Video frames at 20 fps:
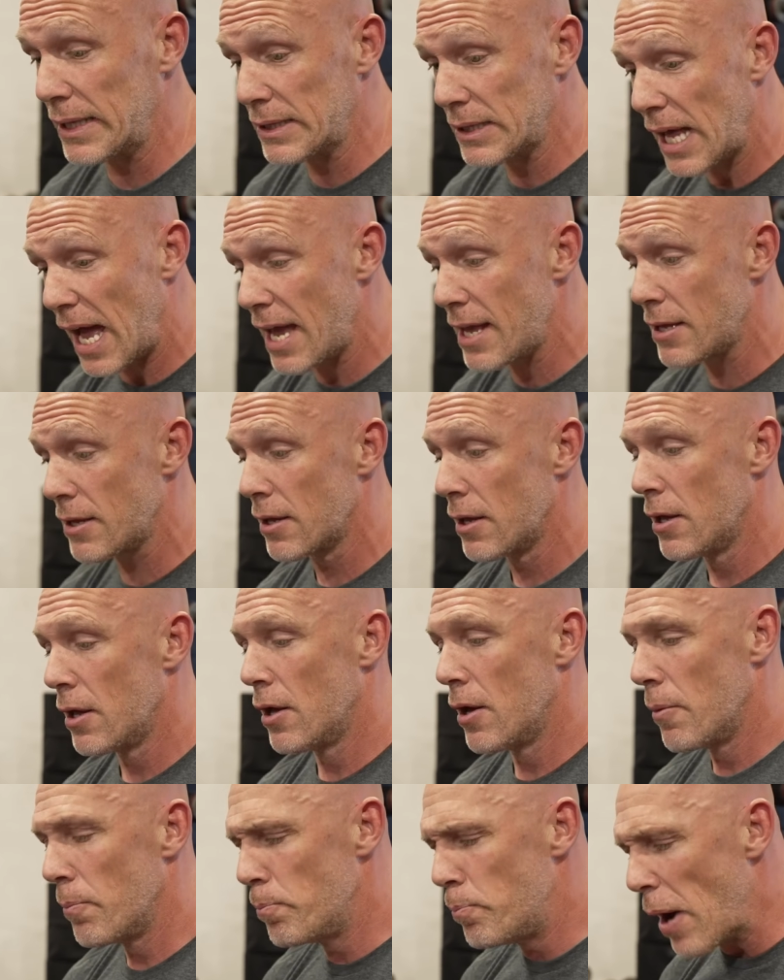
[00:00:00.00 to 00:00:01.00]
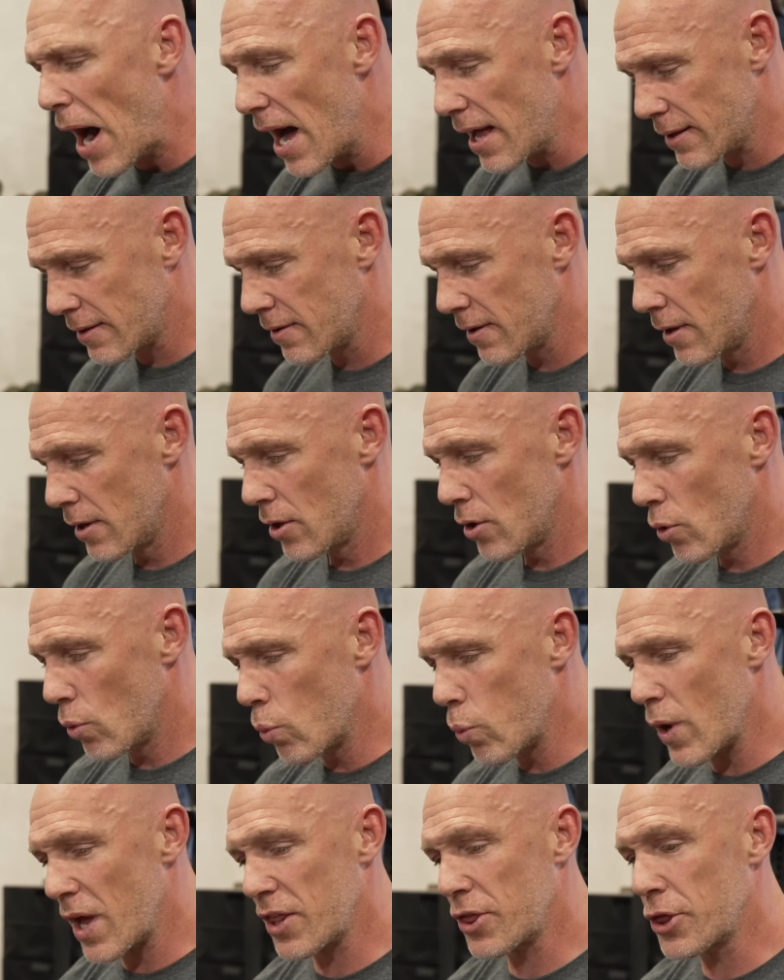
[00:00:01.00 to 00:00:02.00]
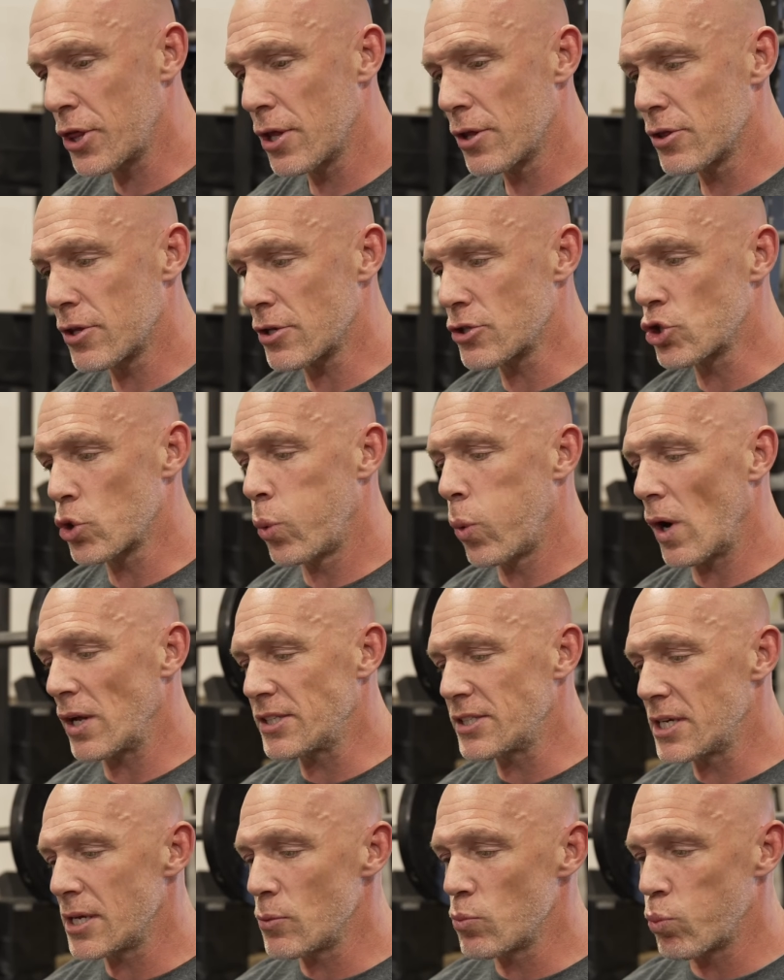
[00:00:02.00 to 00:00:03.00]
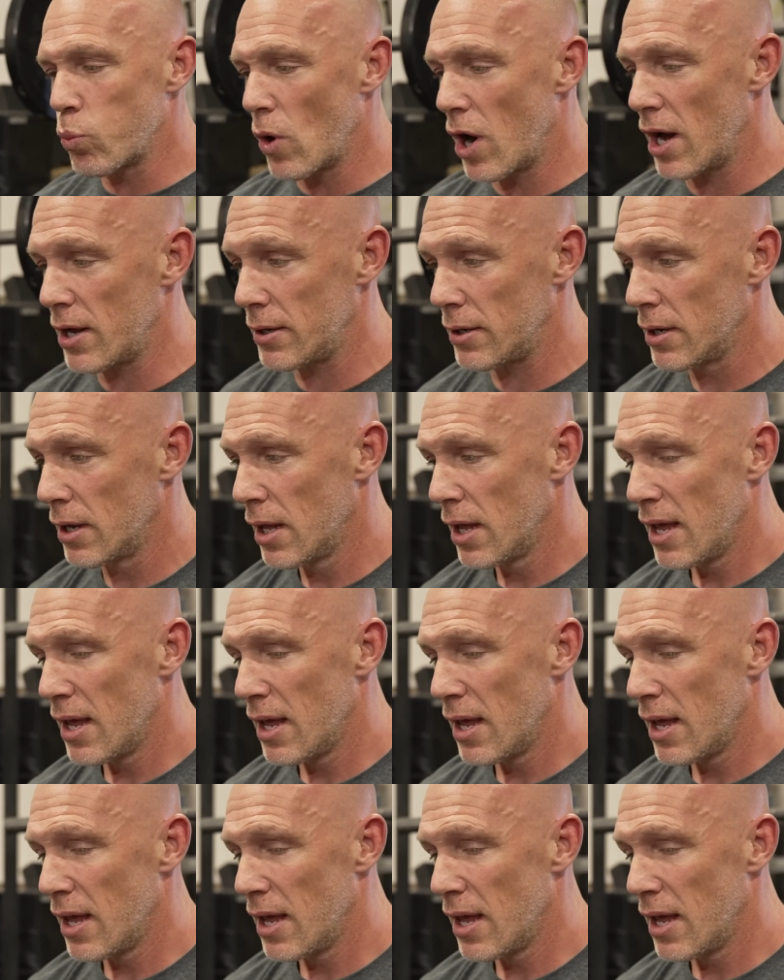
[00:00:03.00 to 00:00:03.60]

light, but with the 21,